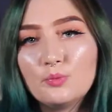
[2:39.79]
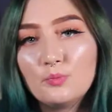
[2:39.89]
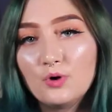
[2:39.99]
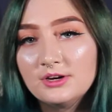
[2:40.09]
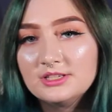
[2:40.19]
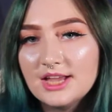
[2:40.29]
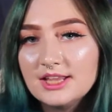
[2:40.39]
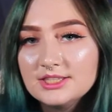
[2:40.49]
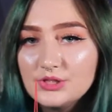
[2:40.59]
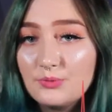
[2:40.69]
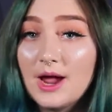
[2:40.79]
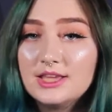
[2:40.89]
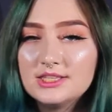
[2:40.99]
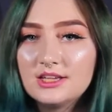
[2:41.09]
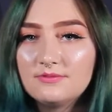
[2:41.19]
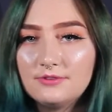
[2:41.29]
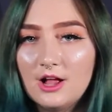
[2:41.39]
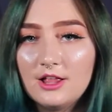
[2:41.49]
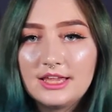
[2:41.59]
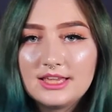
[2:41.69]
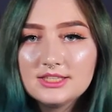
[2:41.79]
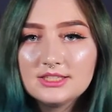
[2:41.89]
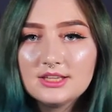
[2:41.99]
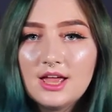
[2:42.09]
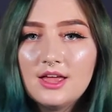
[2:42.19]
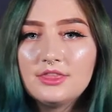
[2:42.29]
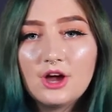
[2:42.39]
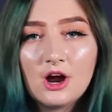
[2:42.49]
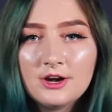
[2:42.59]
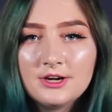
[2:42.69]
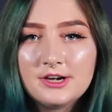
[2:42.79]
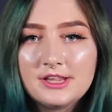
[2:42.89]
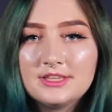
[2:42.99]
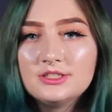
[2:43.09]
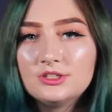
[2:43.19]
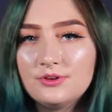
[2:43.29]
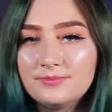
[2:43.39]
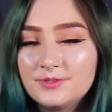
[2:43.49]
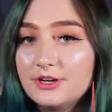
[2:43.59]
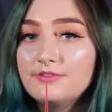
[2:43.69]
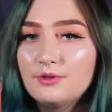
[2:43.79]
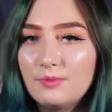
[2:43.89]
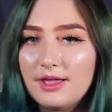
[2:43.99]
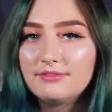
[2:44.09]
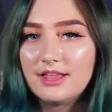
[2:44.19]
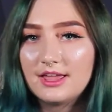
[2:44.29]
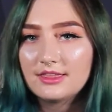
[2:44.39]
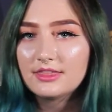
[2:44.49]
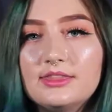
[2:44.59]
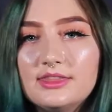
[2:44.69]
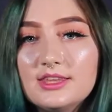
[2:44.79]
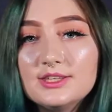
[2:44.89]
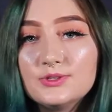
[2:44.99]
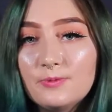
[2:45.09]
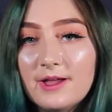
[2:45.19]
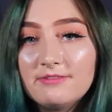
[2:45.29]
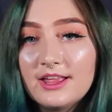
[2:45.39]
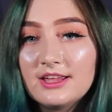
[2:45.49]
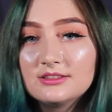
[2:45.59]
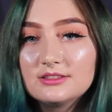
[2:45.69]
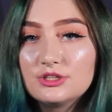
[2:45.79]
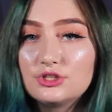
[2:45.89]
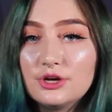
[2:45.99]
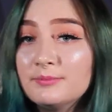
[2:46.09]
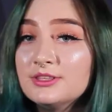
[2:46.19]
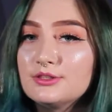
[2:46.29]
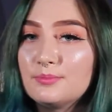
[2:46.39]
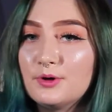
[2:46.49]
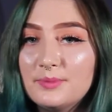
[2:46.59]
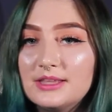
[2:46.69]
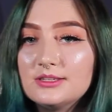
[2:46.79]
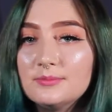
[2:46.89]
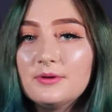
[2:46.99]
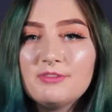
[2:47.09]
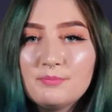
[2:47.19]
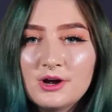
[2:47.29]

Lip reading: The more intense the rising and falling is, the harder it is to observe the wavelength. This wavelength determines the momentum of the